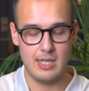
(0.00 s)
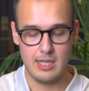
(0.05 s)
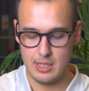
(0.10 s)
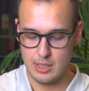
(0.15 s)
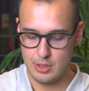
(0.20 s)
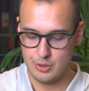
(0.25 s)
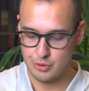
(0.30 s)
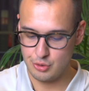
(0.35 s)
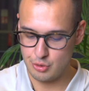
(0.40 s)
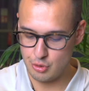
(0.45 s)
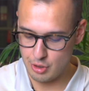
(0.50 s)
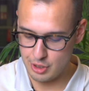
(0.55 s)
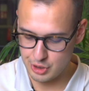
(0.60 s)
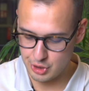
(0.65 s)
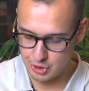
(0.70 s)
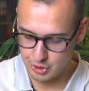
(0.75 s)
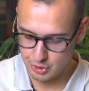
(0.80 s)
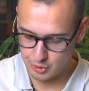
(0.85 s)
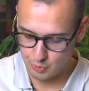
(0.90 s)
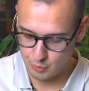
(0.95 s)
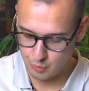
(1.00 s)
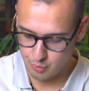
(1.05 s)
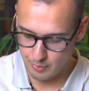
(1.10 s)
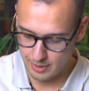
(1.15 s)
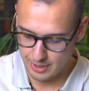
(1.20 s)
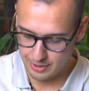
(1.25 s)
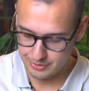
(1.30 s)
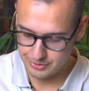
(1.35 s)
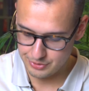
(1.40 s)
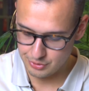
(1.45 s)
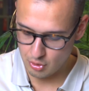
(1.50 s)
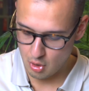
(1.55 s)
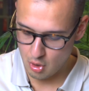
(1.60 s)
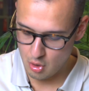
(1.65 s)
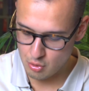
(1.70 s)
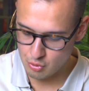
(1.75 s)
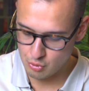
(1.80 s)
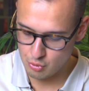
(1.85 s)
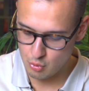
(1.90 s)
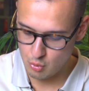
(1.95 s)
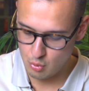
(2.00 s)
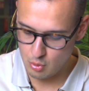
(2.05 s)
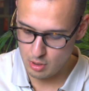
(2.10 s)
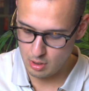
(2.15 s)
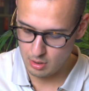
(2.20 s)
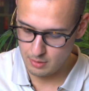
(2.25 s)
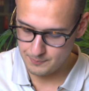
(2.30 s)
search queries on Google